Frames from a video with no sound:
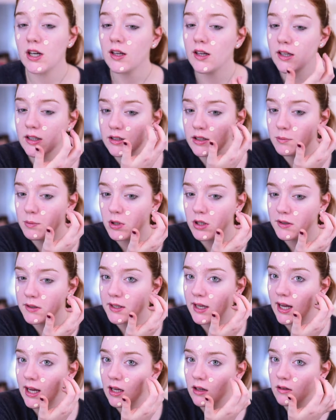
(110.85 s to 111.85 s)
I like to
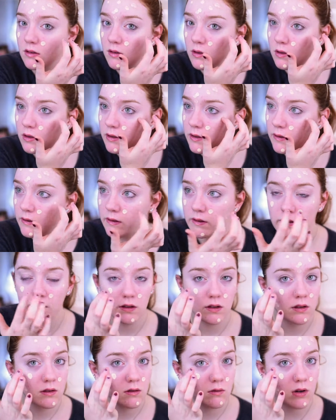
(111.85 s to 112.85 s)
burn candles,